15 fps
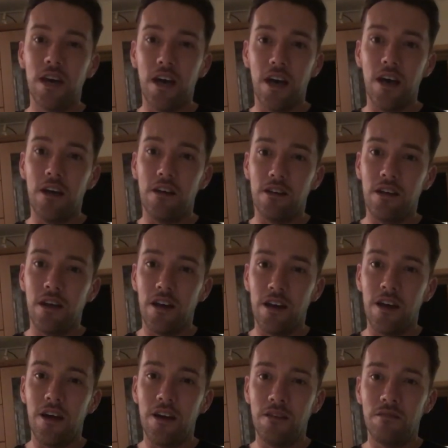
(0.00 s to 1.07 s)
And
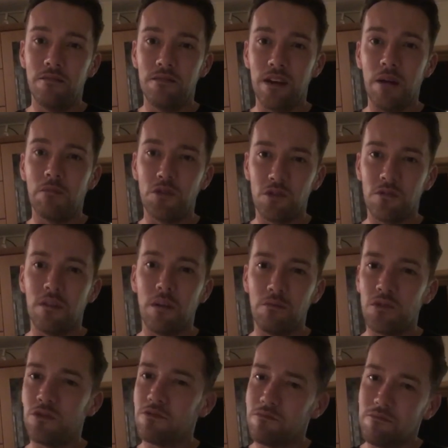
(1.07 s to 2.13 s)
I'm
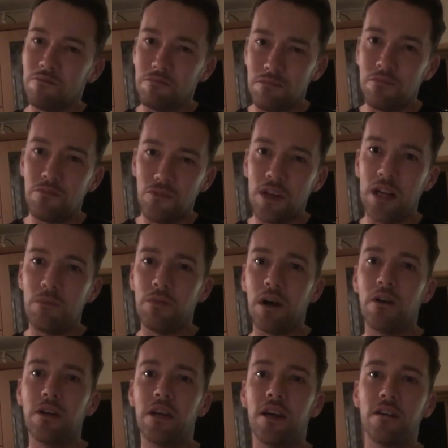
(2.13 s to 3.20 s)
just really
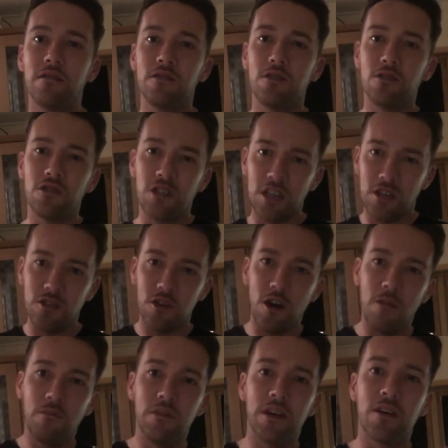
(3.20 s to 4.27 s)
proud of you. So cheers,
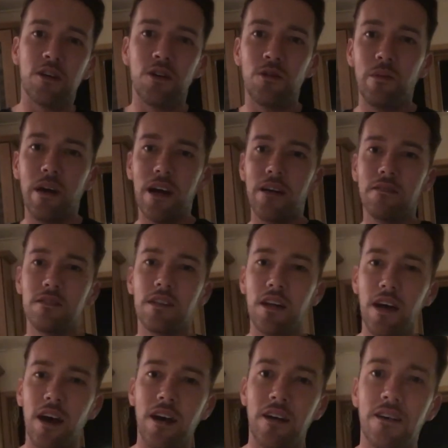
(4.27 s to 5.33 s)
Tom. Thank you, mate.
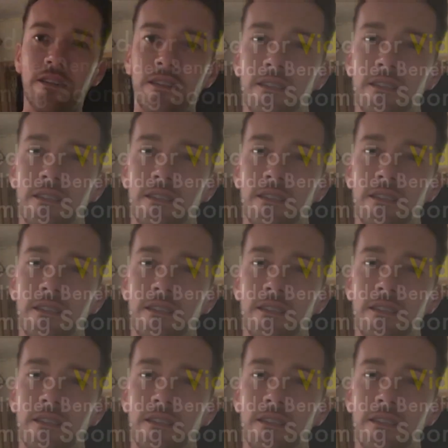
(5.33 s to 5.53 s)
Ta-da.